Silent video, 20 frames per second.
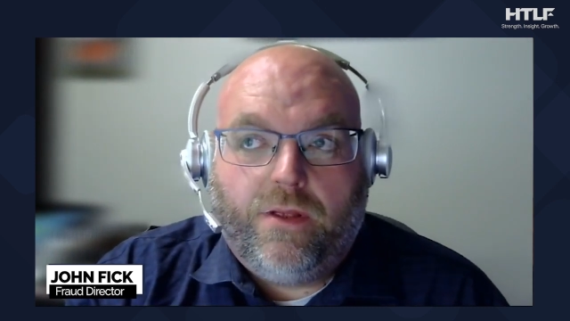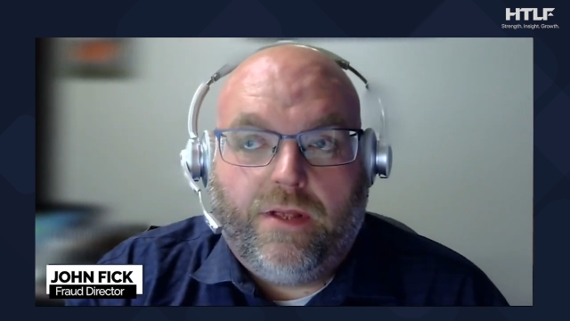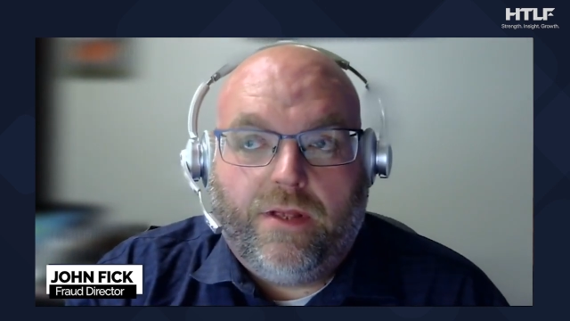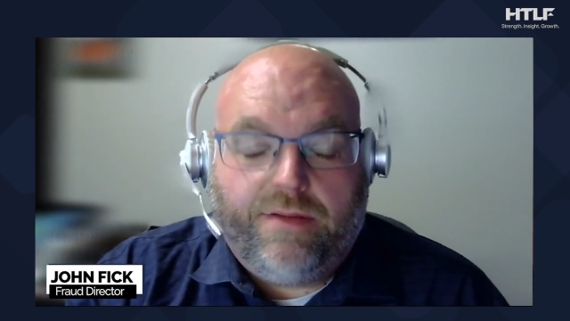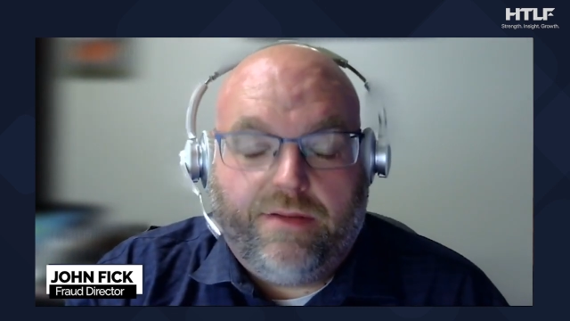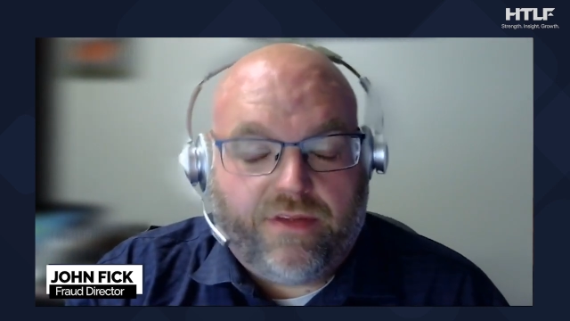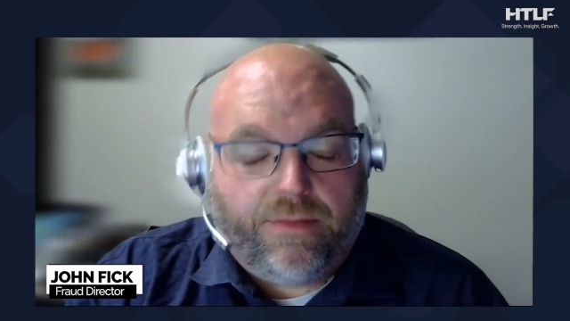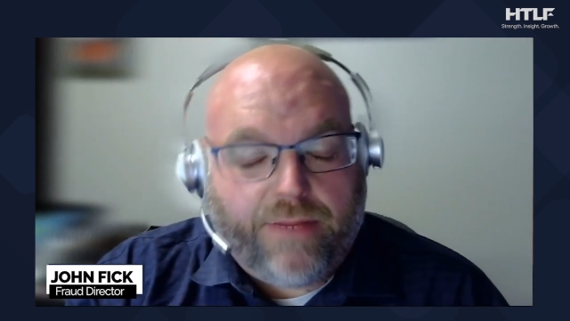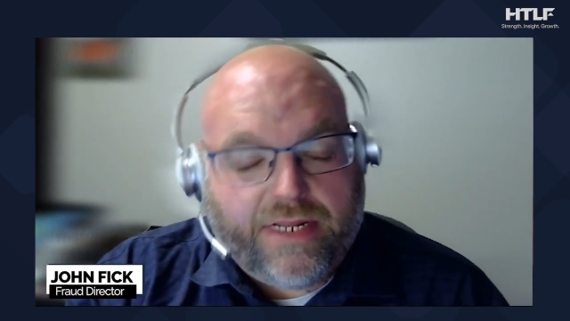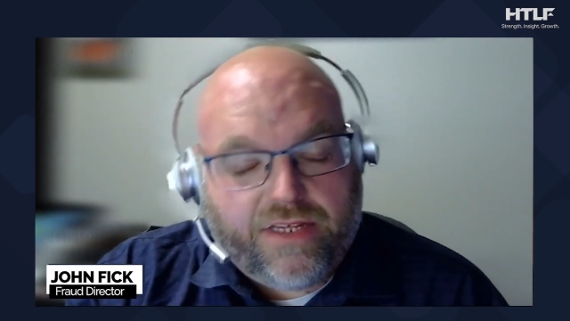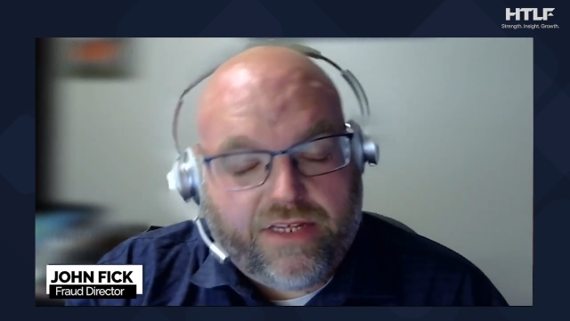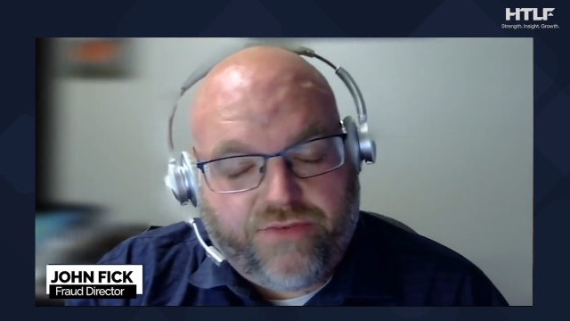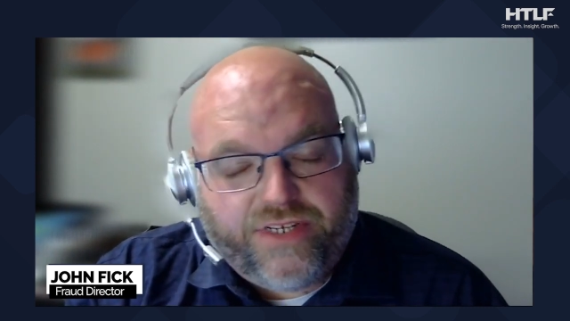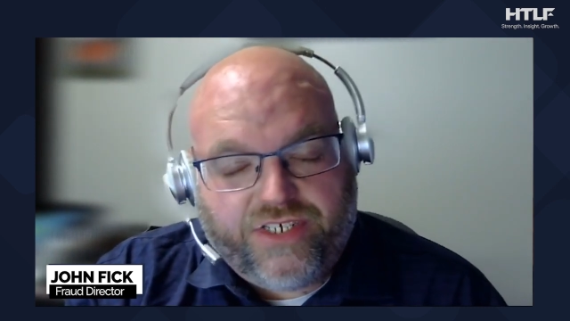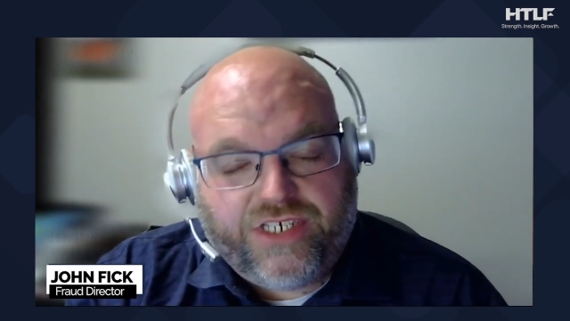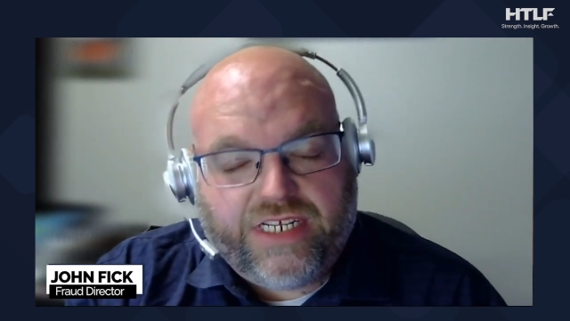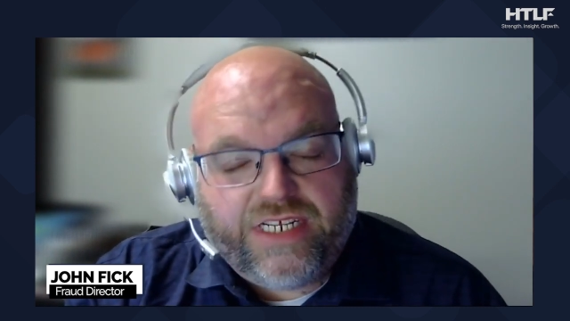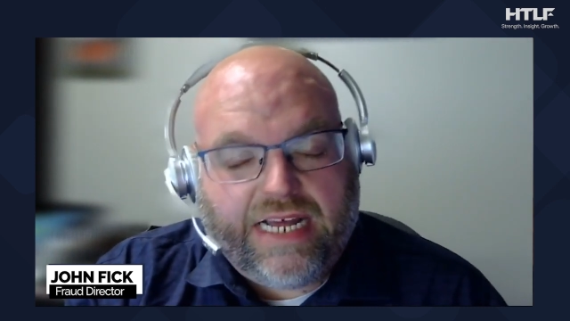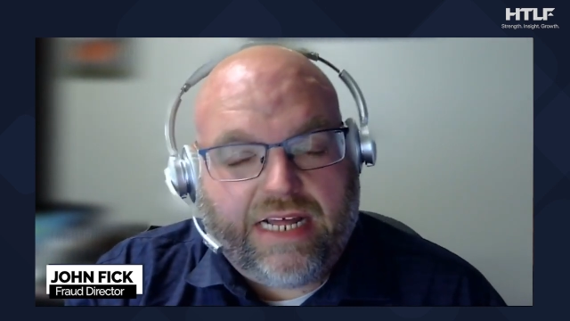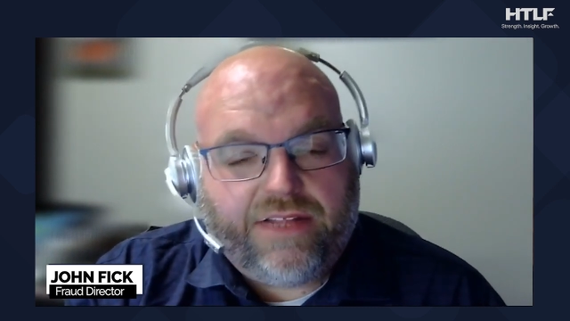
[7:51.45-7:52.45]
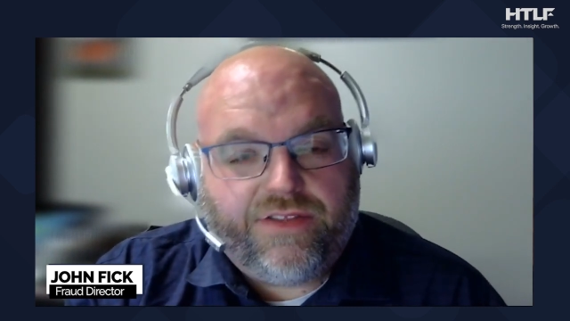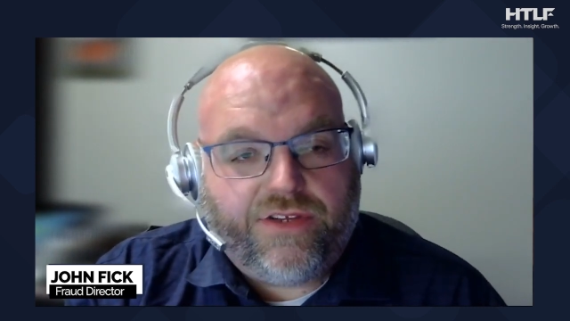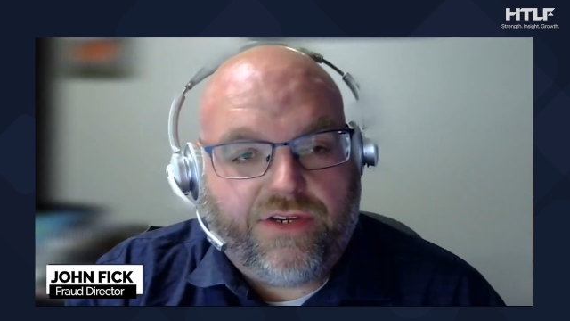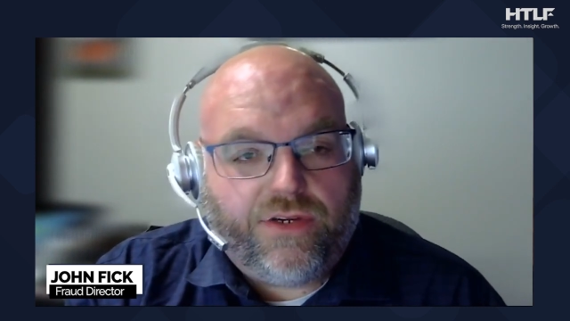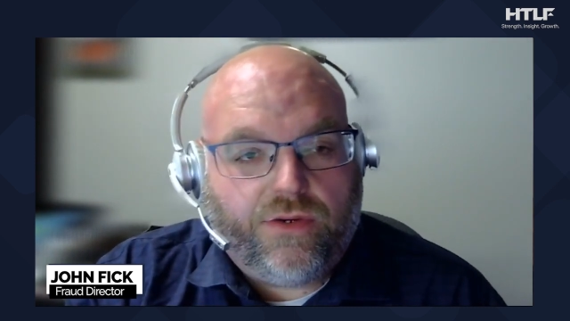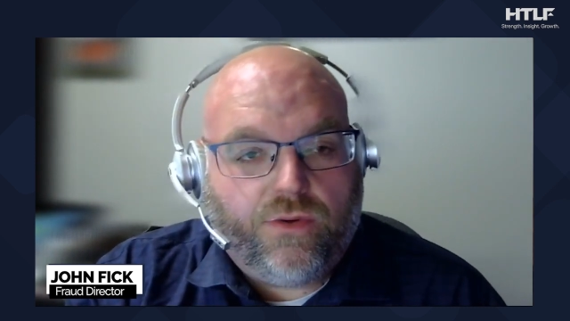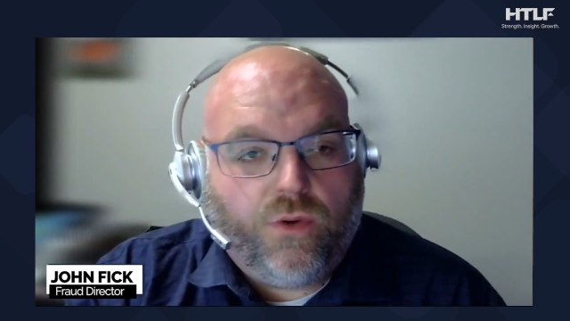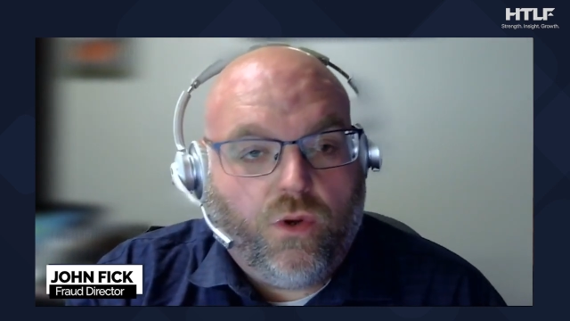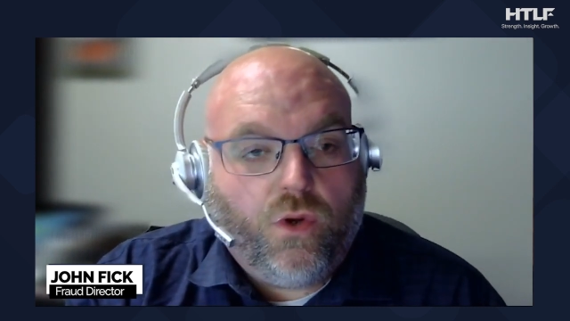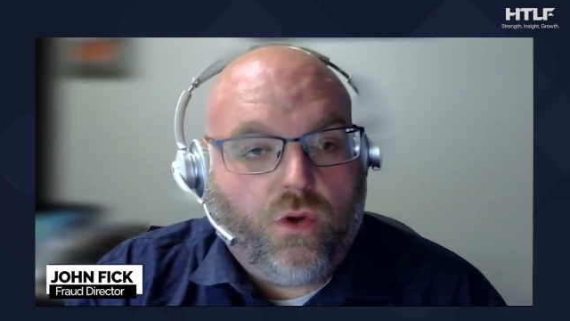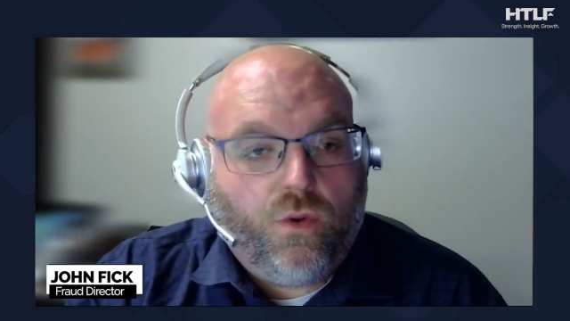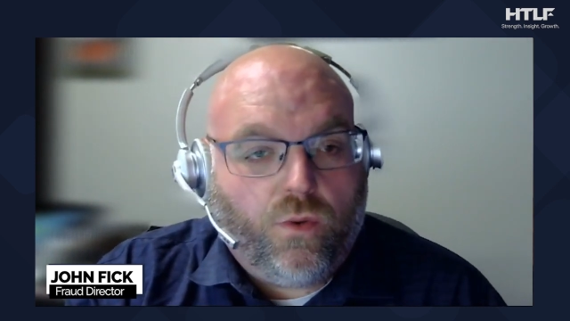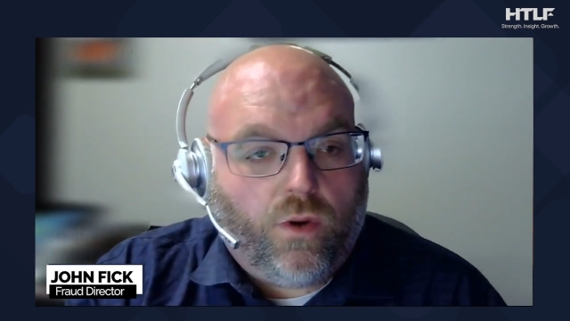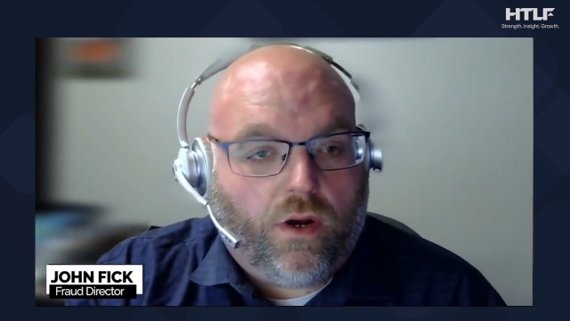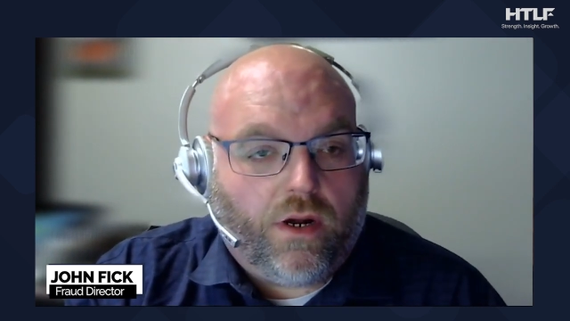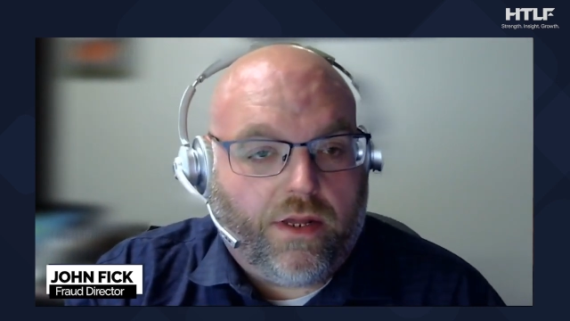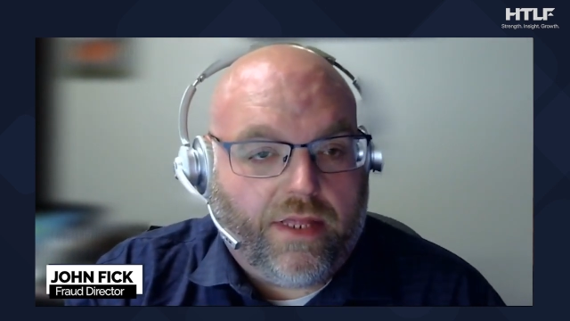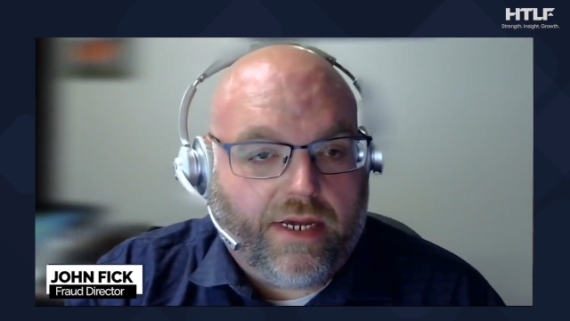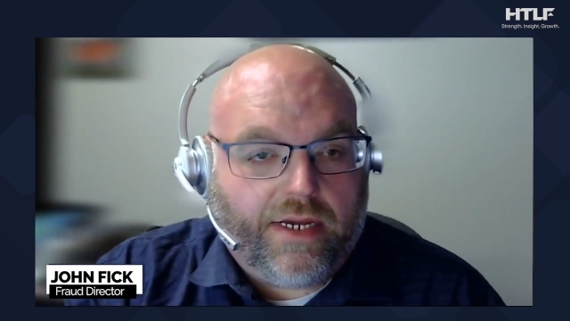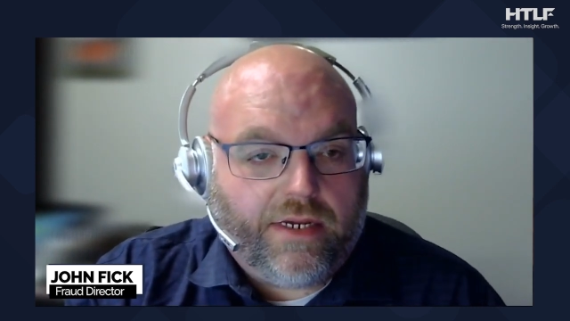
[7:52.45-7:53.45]
if somebody's reaching out to you who
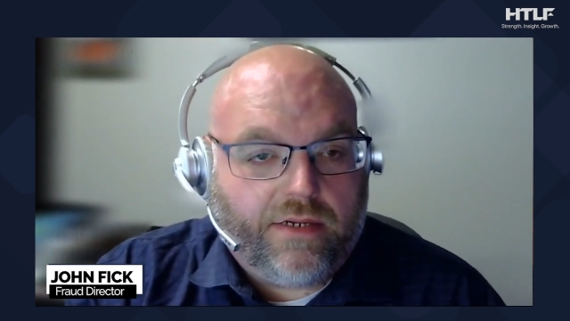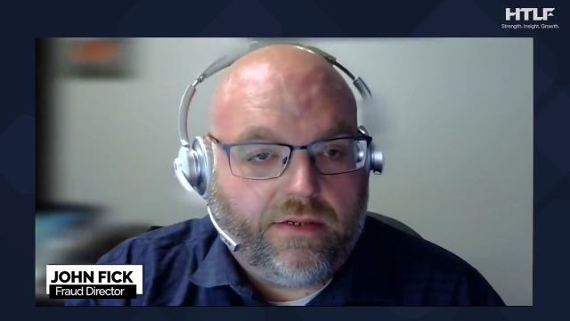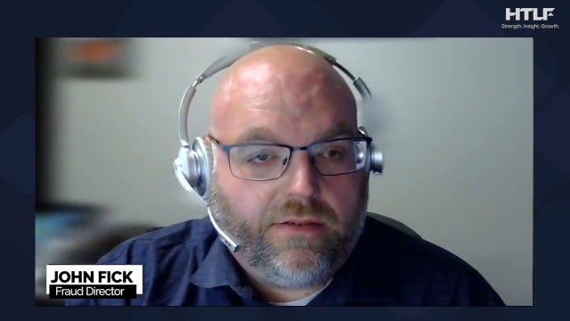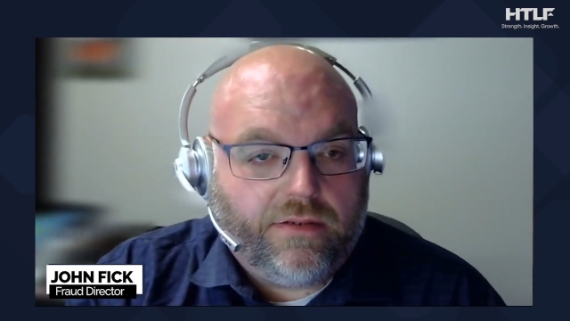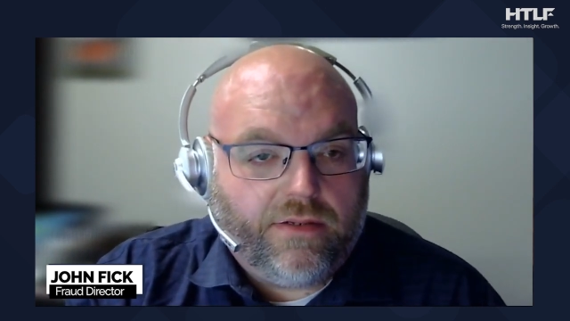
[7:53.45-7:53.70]
are they